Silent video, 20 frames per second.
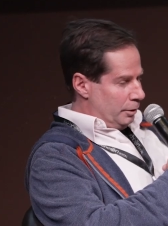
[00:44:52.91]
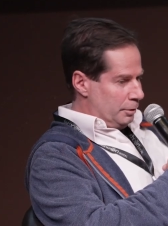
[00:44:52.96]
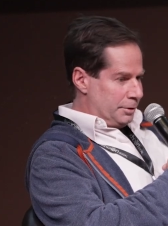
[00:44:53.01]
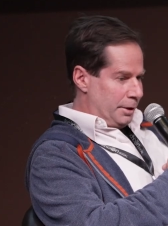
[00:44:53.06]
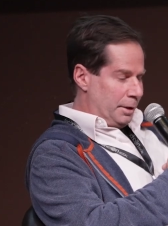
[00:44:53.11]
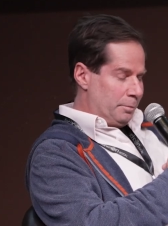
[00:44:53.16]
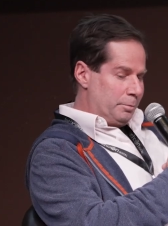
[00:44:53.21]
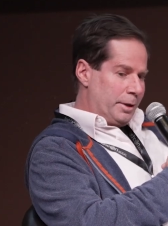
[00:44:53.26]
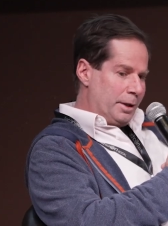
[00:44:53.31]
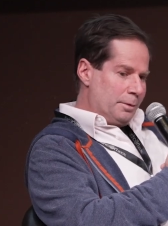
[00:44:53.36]

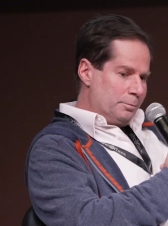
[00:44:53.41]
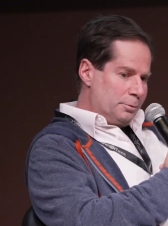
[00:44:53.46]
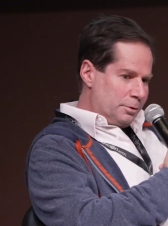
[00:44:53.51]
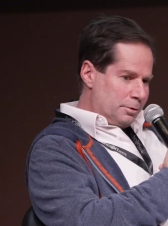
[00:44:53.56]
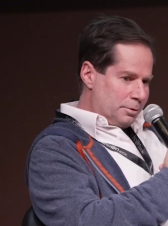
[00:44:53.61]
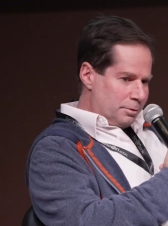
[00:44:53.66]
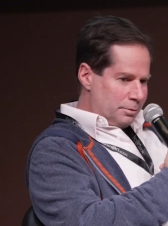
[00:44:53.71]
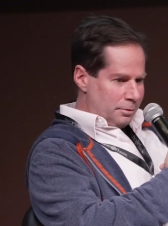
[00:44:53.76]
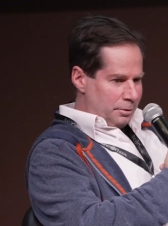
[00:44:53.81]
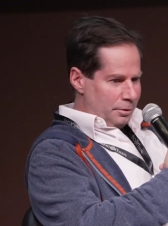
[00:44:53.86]

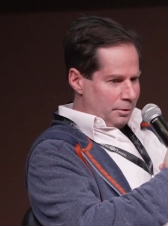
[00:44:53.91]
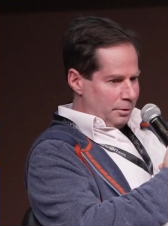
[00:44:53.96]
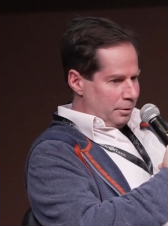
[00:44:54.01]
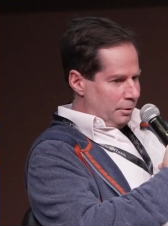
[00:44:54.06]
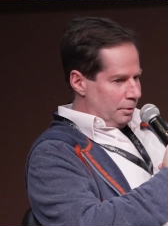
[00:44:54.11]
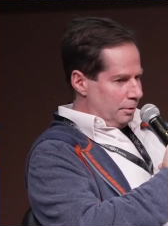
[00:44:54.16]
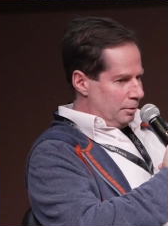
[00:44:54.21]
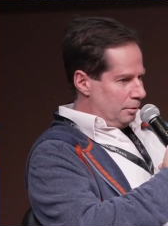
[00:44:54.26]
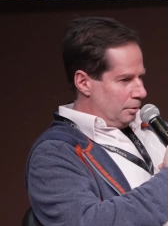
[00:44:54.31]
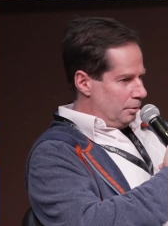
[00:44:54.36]
Sometimes
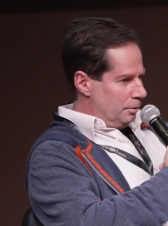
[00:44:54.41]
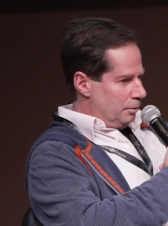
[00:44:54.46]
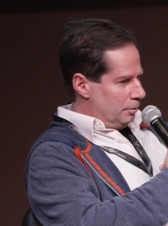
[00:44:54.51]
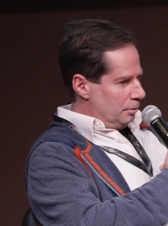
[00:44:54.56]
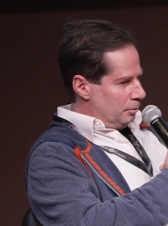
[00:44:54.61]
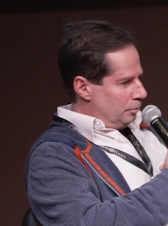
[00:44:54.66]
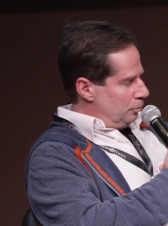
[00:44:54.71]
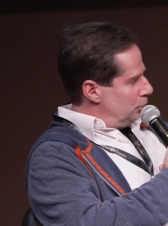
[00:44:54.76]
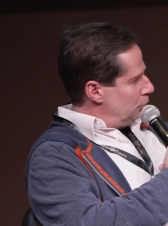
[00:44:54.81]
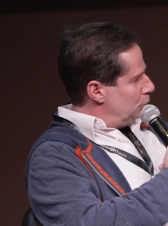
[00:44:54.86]

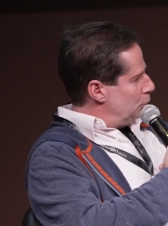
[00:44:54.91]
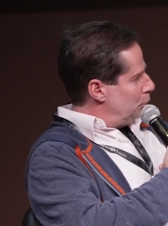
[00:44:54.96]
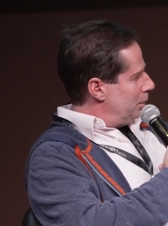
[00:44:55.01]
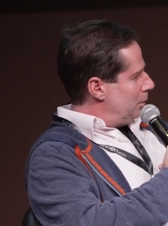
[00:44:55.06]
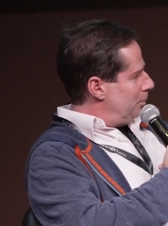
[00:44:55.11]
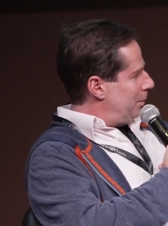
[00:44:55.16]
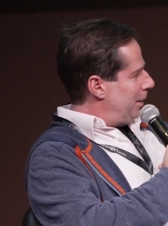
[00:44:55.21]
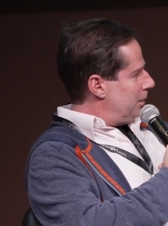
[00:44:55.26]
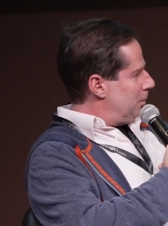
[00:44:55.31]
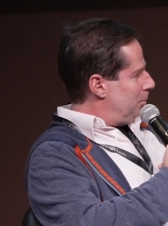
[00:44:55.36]
you do
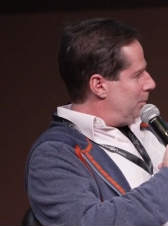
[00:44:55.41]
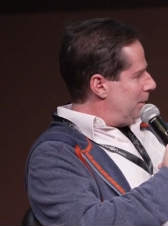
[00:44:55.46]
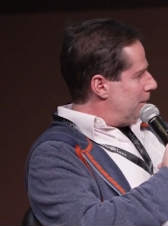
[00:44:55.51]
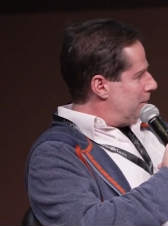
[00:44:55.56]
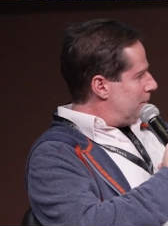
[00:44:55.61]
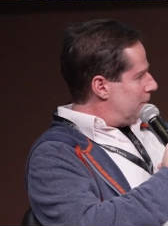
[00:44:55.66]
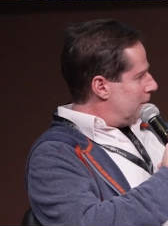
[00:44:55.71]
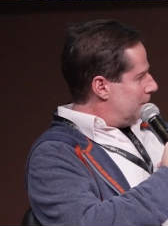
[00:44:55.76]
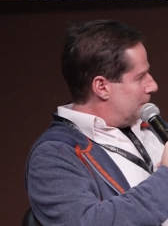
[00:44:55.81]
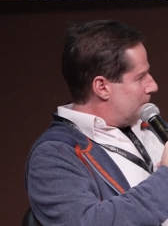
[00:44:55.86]
a bad
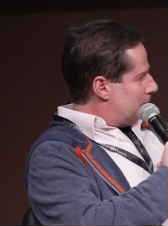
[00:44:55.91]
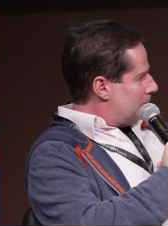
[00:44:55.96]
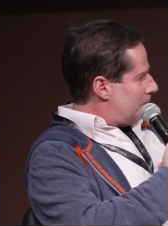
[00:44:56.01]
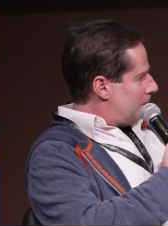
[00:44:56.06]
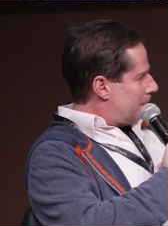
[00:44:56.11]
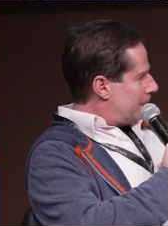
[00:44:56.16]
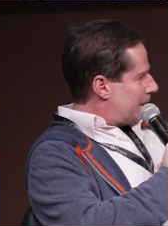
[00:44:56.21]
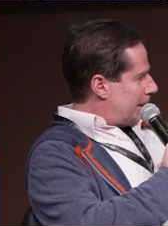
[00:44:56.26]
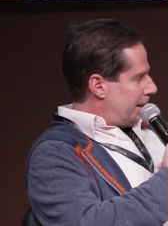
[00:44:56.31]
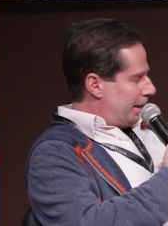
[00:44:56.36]
beat
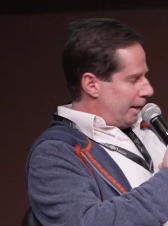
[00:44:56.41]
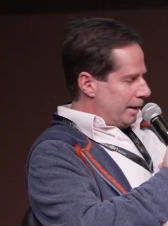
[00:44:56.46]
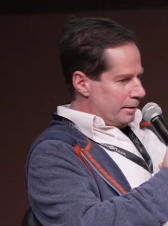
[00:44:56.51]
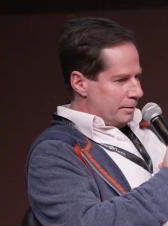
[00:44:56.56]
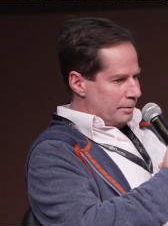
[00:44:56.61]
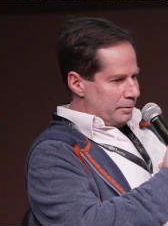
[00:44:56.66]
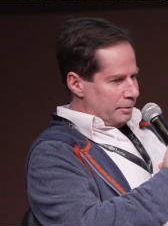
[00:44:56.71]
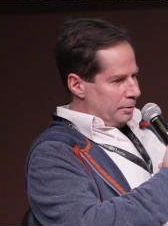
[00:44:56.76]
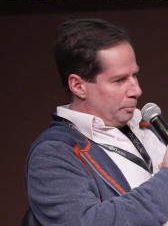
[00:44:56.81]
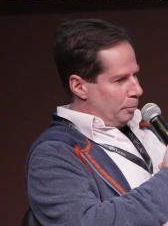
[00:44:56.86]

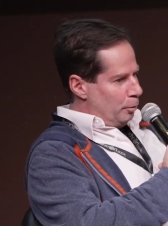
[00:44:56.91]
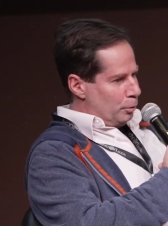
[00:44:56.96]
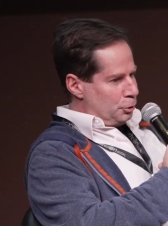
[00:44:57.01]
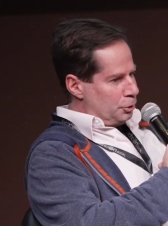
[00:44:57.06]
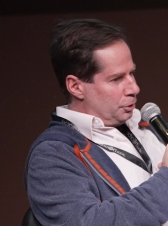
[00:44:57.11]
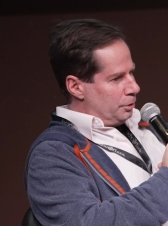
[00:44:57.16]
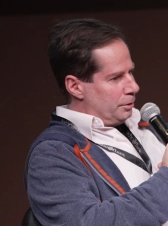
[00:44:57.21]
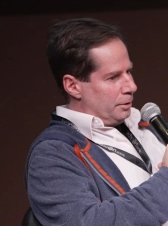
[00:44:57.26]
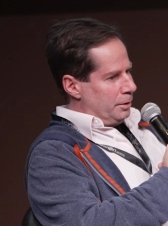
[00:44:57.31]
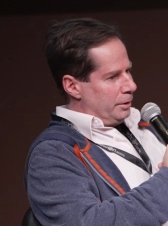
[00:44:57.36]
and
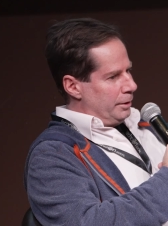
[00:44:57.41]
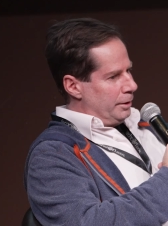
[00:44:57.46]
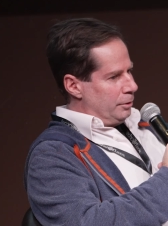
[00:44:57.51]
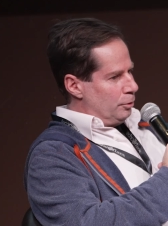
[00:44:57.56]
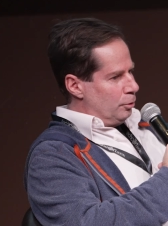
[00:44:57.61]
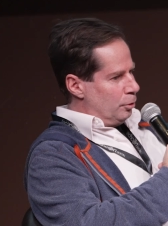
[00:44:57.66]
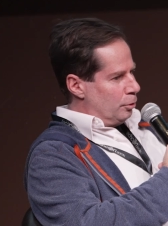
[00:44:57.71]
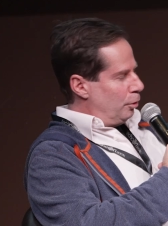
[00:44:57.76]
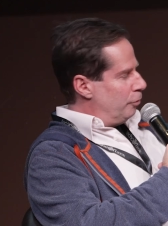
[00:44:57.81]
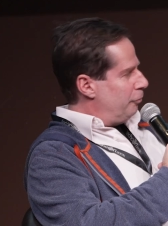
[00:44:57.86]
emotionally
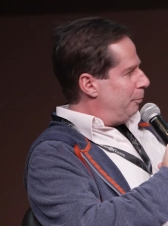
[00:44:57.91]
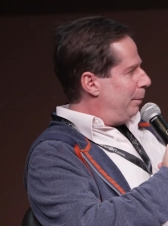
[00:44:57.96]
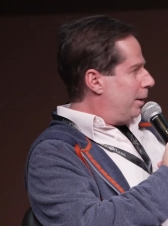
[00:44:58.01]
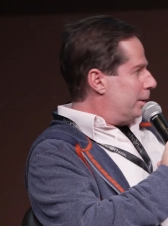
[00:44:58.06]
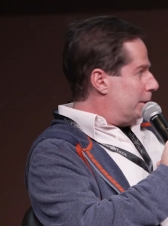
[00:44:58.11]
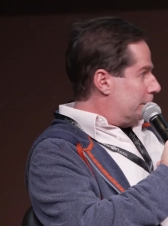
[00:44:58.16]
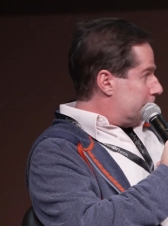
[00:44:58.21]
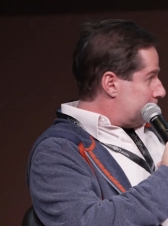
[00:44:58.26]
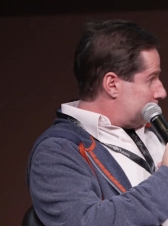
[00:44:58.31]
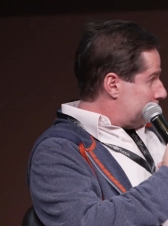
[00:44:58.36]
you're off
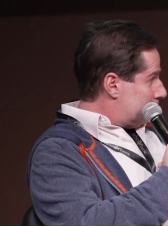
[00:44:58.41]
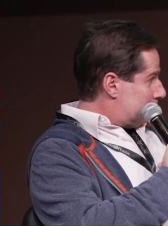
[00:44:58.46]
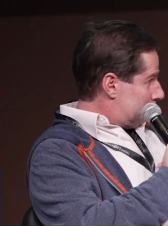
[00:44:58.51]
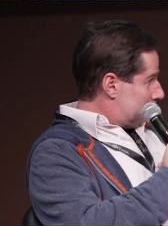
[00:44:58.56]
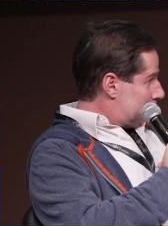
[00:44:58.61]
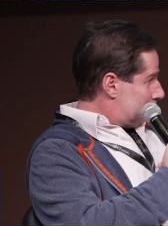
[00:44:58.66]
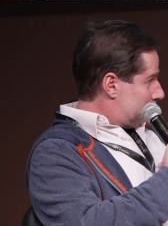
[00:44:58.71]
balance.